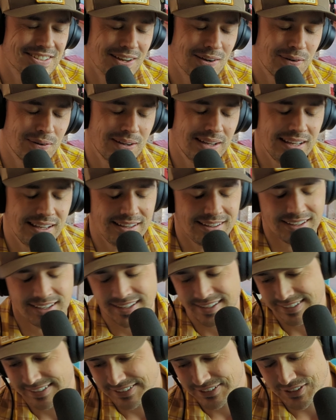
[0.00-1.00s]
so it,
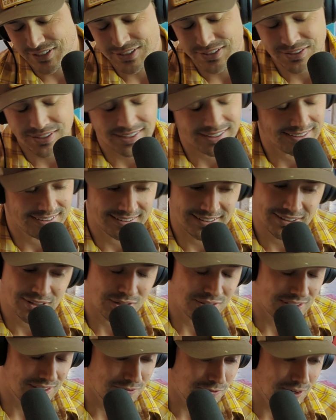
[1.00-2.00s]
just to
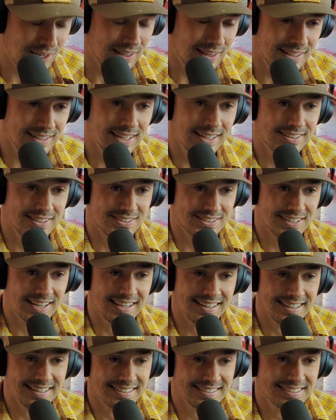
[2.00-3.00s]
because you really need to
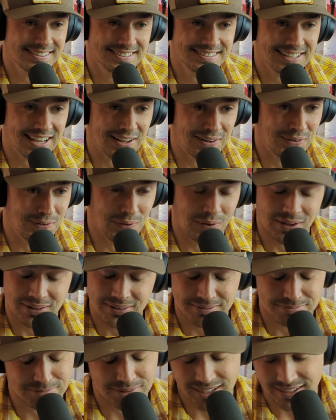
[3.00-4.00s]
see this tattoo.
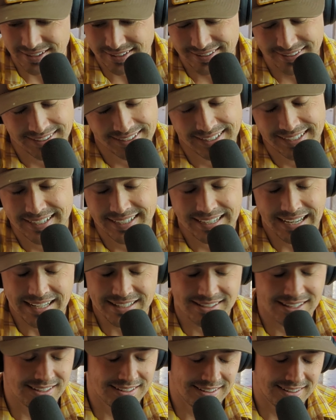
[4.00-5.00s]
I like
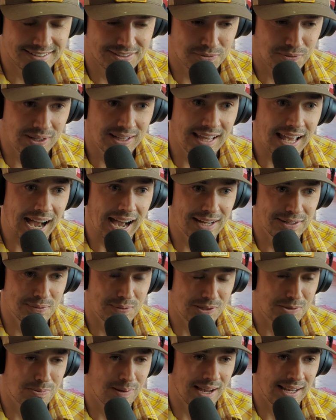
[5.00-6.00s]
it, it's really hard to
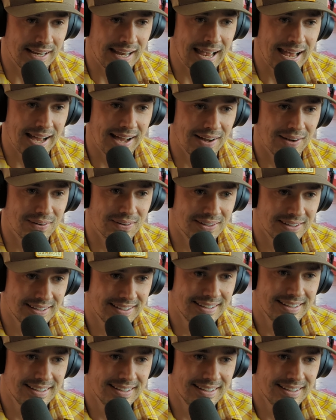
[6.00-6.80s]
explain how